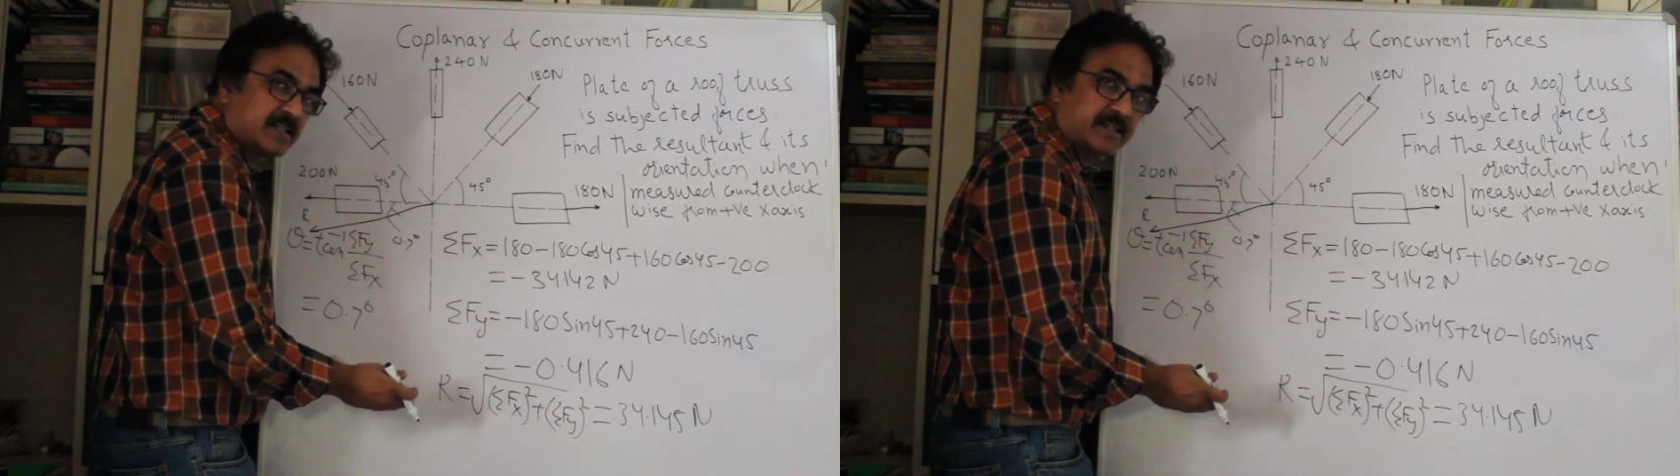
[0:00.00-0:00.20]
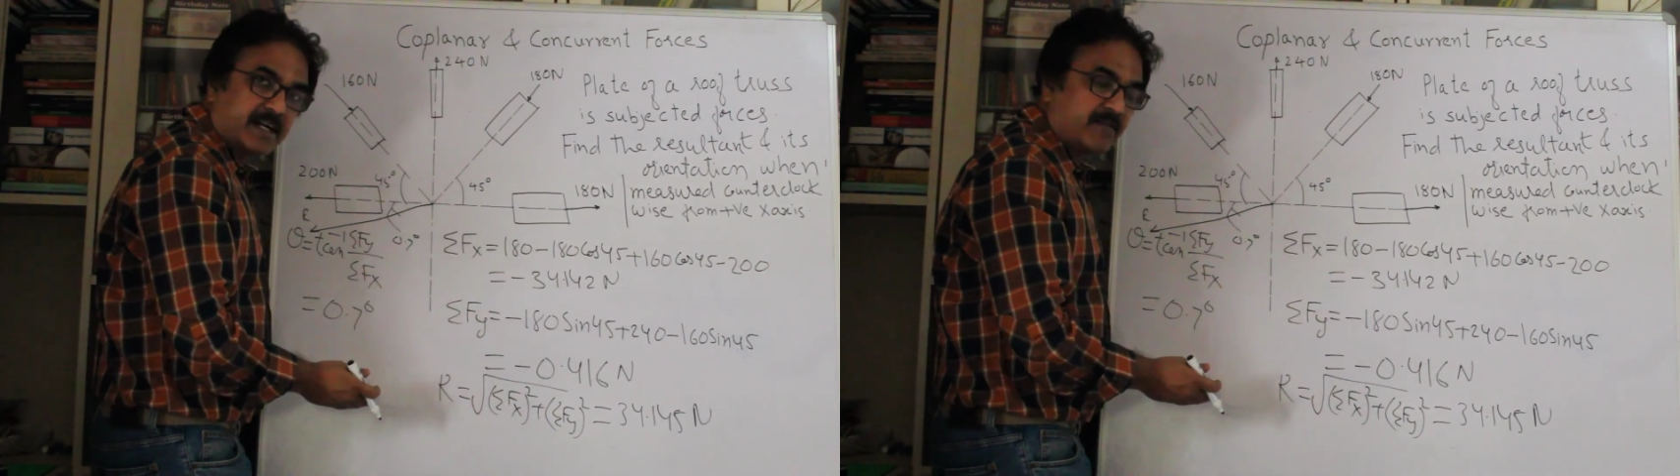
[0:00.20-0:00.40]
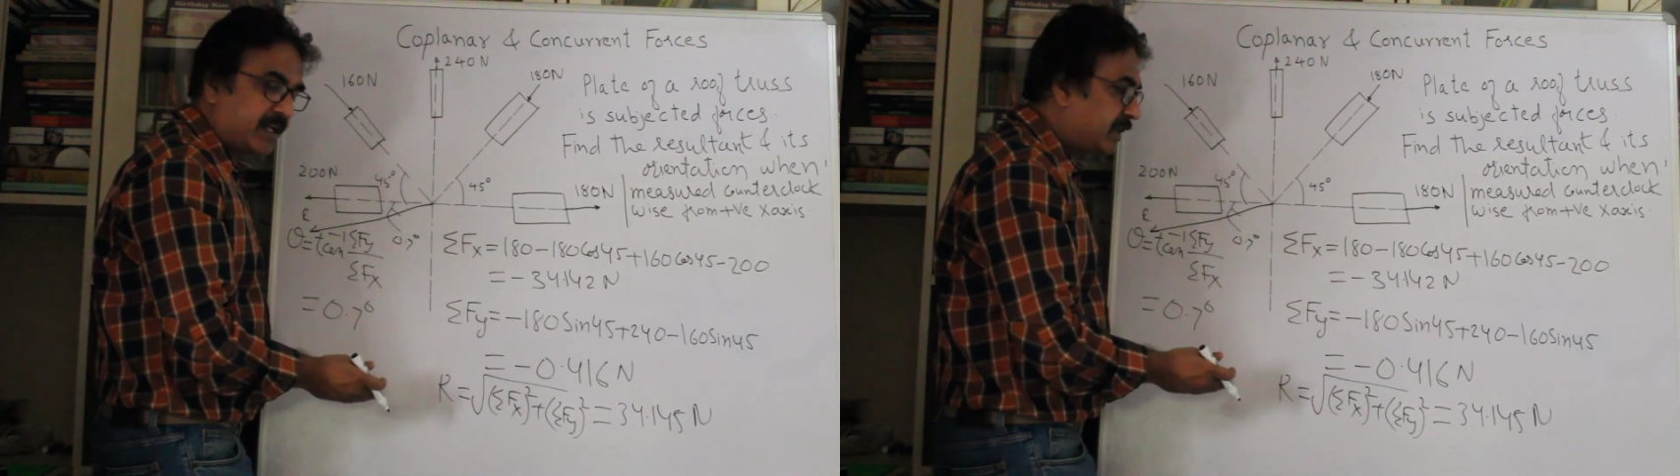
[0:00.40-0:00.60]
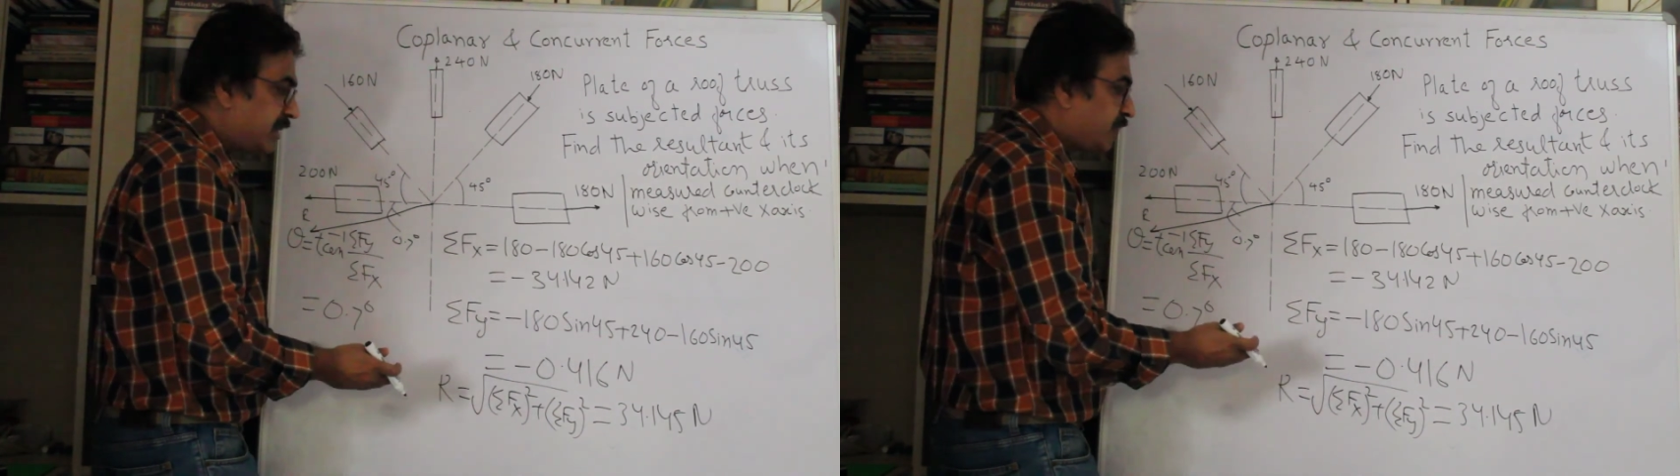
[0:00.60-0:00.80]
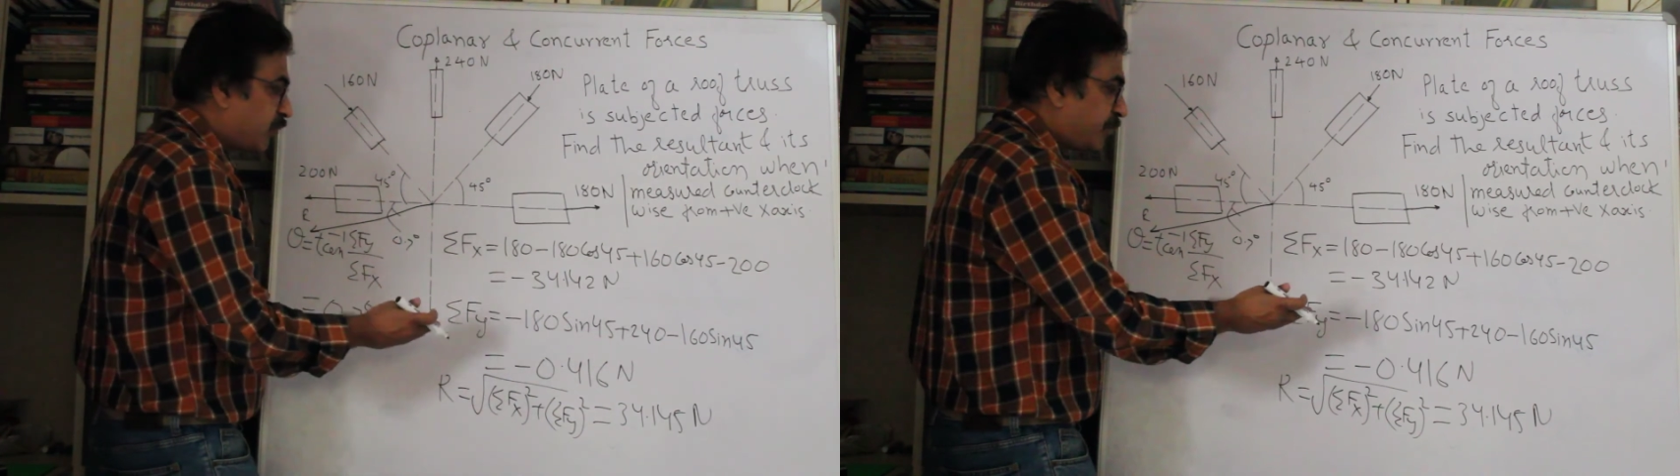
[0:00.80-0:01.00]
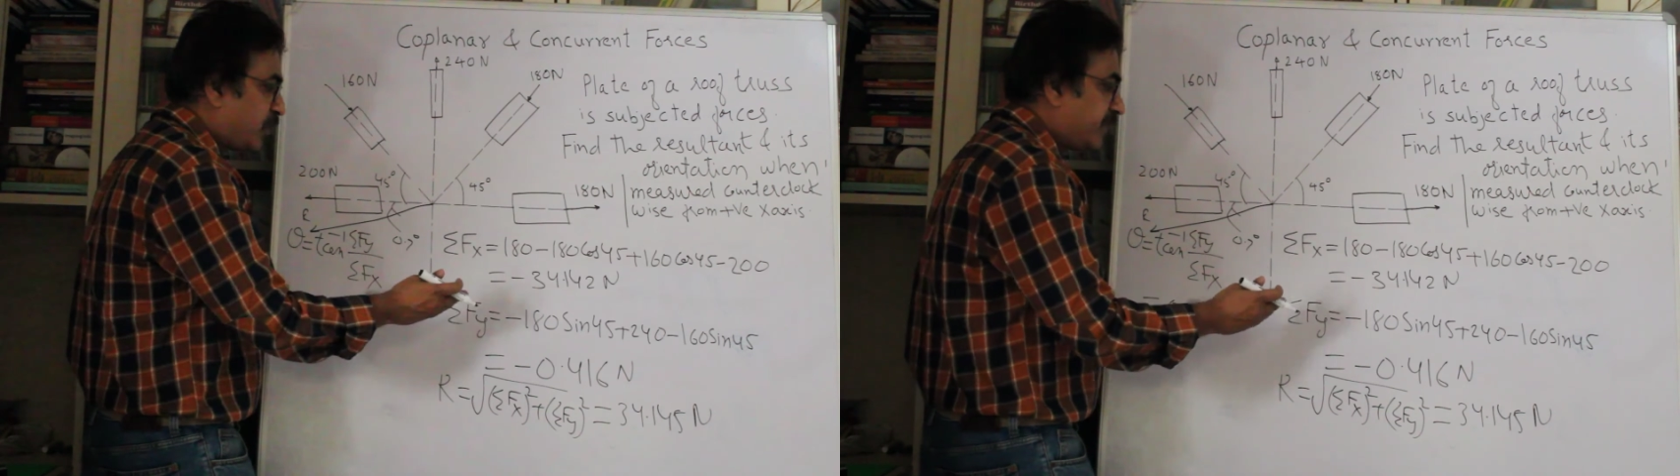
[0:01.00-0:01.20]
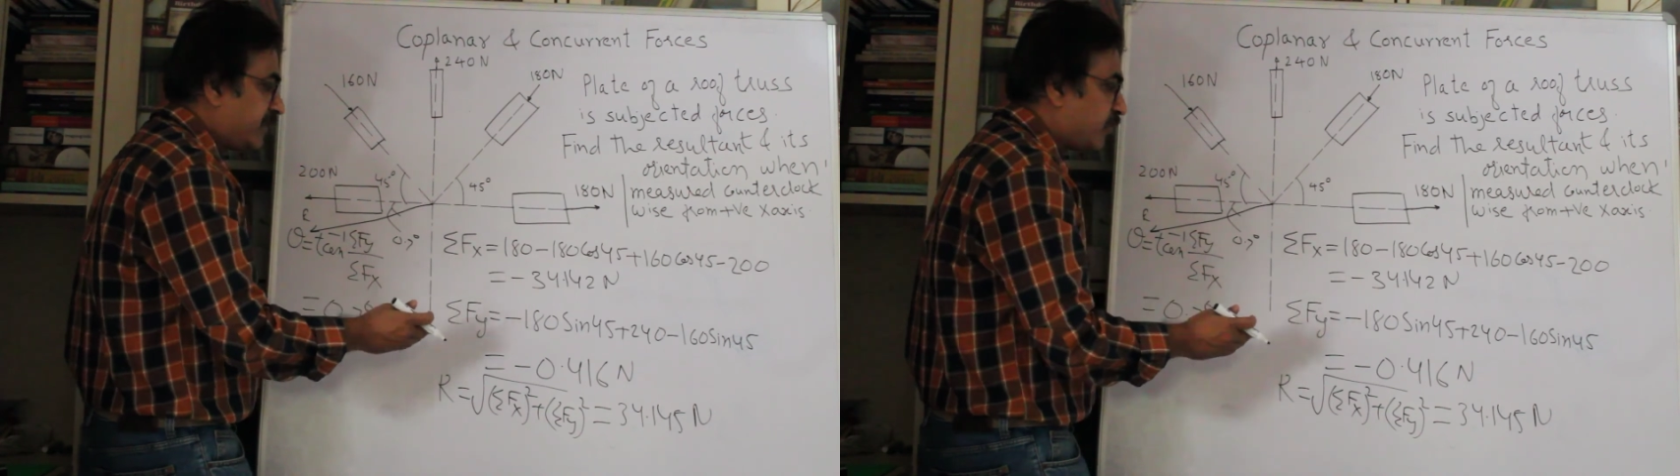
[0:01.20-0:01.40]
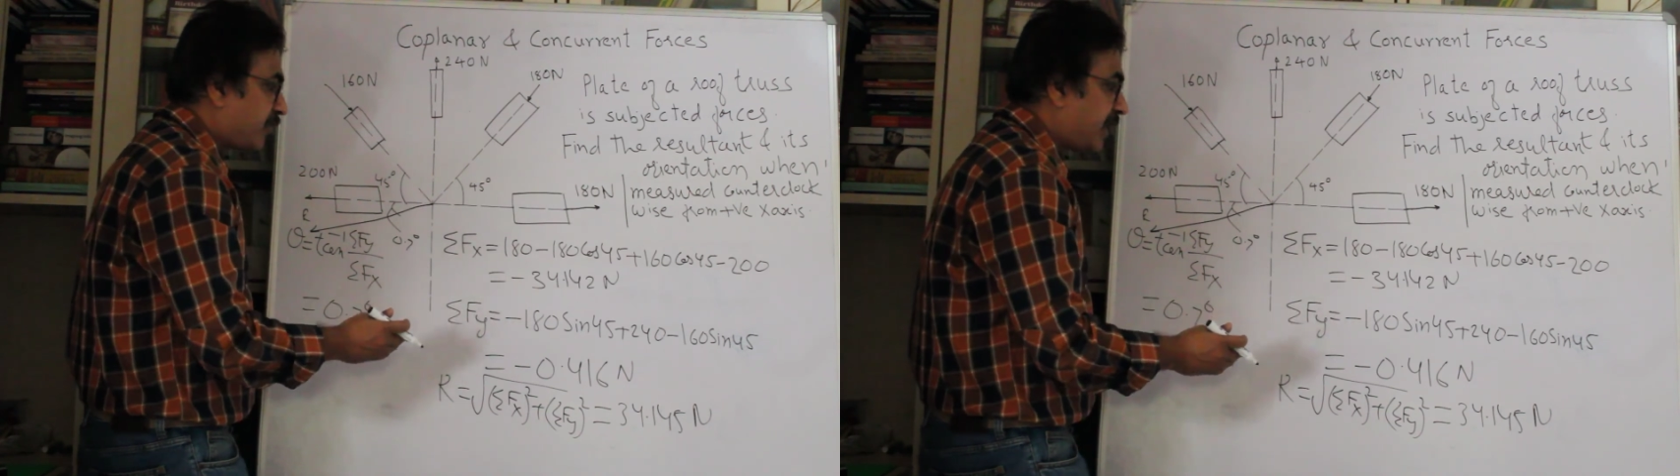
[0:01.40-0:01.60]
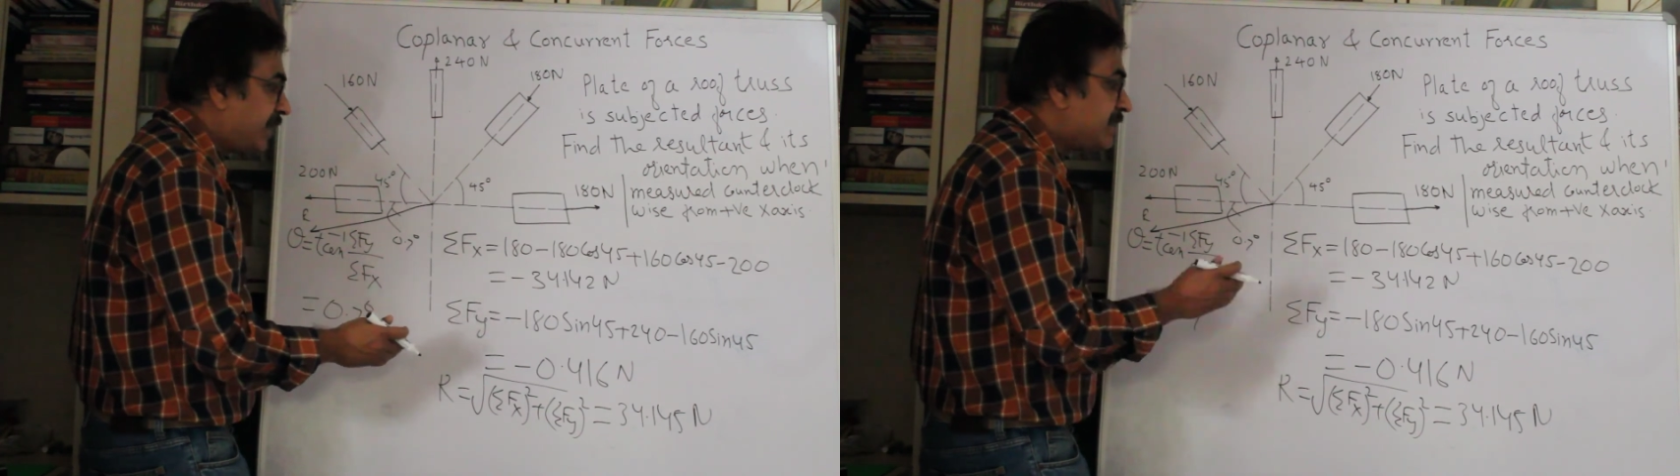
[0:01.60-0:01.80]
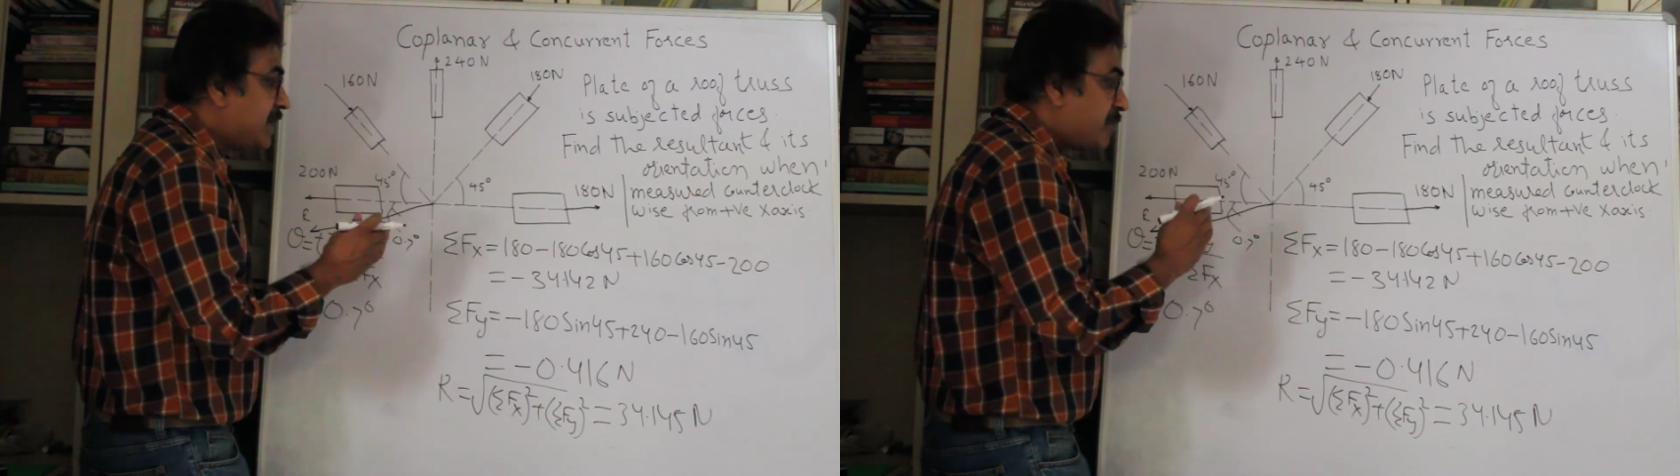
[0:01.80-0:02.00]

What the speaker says: straight away 34.145,